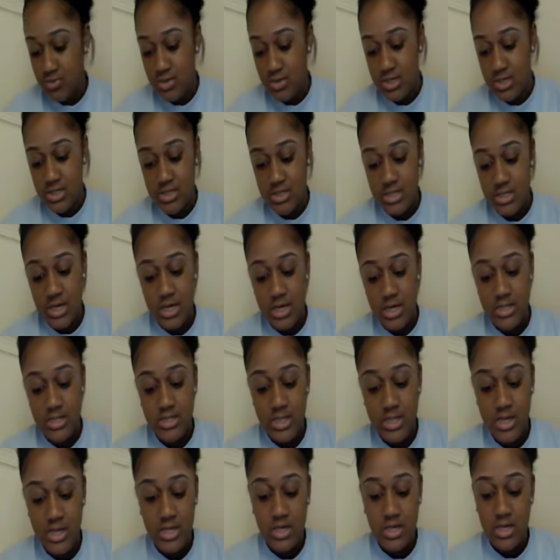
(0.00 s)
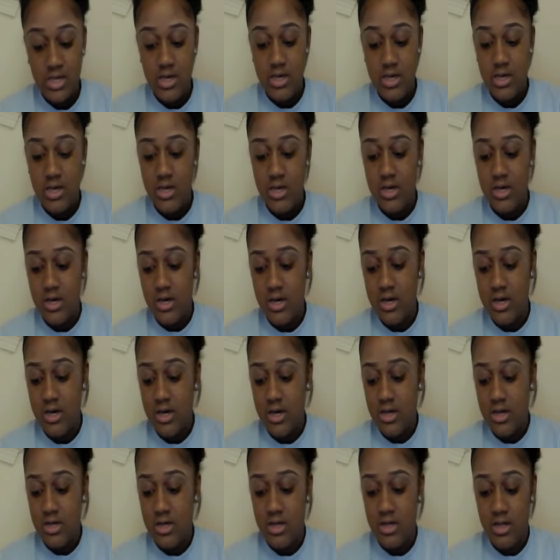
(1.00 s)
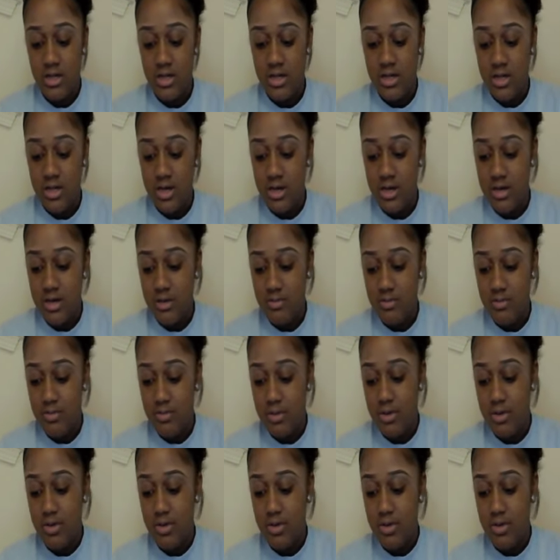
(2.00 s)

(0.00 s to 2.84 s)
Is I take it and I clean up